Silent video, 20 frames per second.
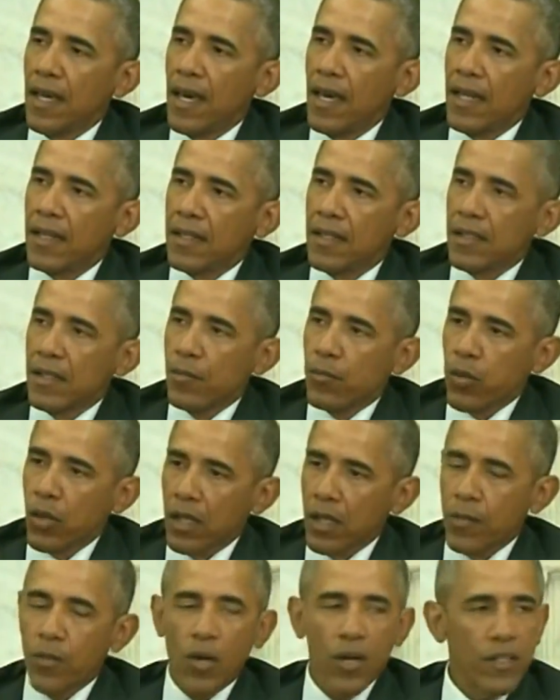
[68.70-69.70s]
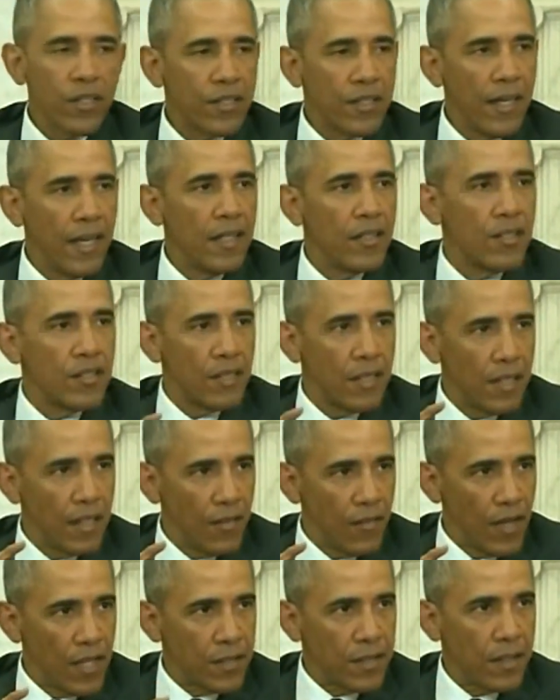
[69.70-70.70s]
at the preliminary stages of the
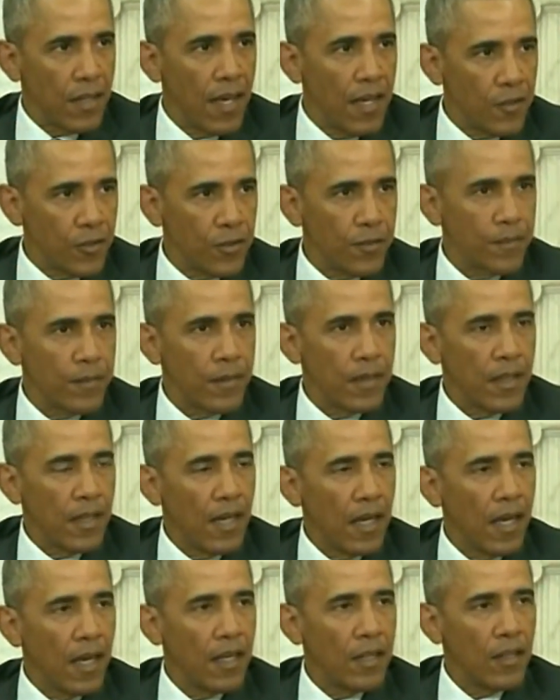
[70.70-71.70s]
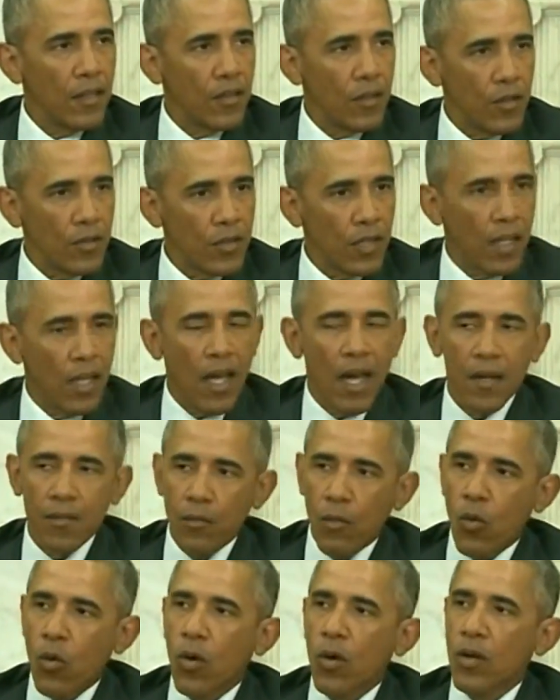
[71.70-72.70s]
investigation, and there's a lot
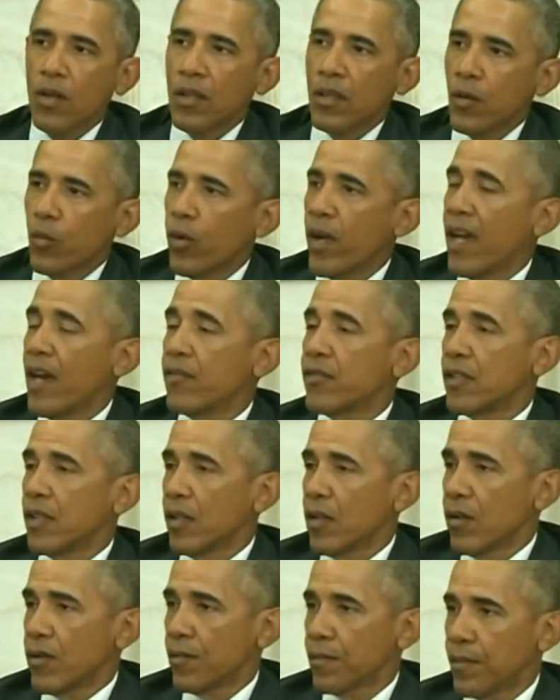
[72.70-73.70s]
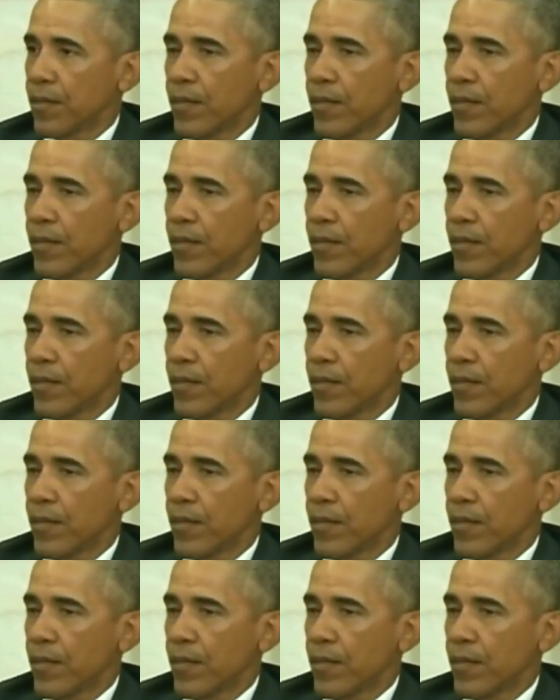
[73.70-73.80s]
more that we have to learn.